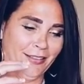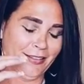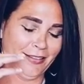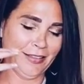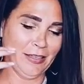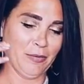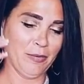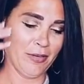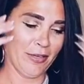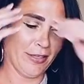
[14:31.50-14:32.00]

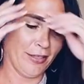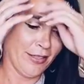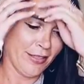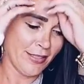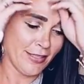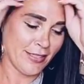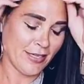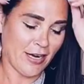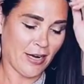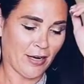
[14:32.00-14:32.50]
they weren't going to
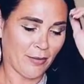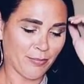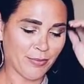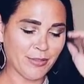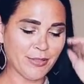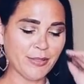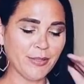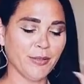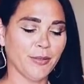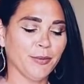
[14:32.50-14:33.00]
stop.
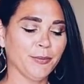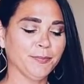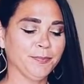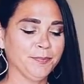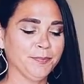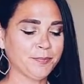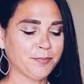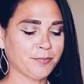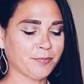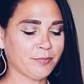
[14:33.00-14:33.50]
So,
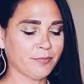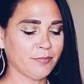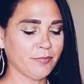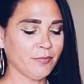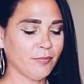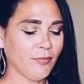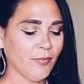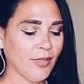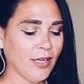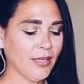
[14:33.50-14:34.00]

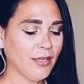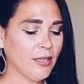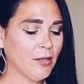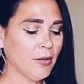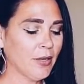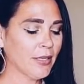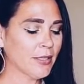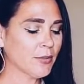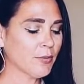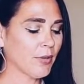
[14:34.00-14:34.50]

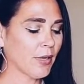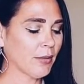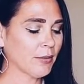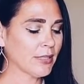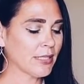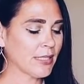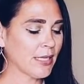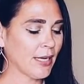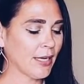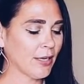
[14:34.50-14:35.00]
anyways, what I
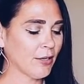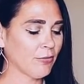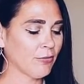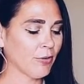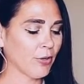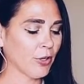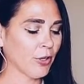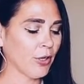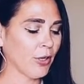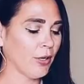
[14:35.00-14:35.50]
was saying,
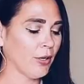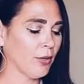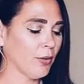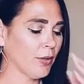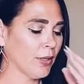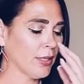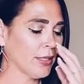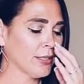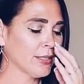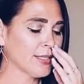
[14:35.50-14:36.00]
Virgo,
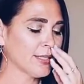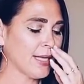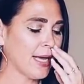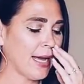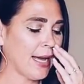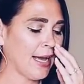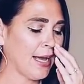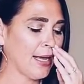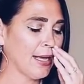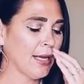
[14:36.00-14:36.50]
is
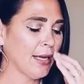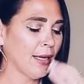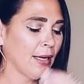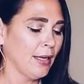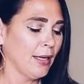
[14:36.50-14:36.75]
that,